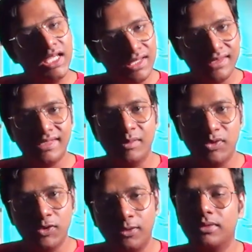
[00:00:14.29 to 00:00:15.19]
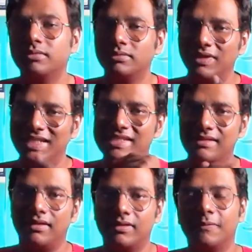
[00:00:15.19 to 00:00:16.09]
in this episode. Let's
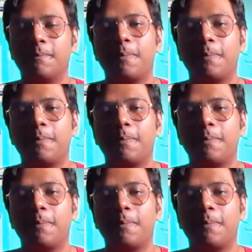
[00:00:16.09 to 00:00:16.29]
start.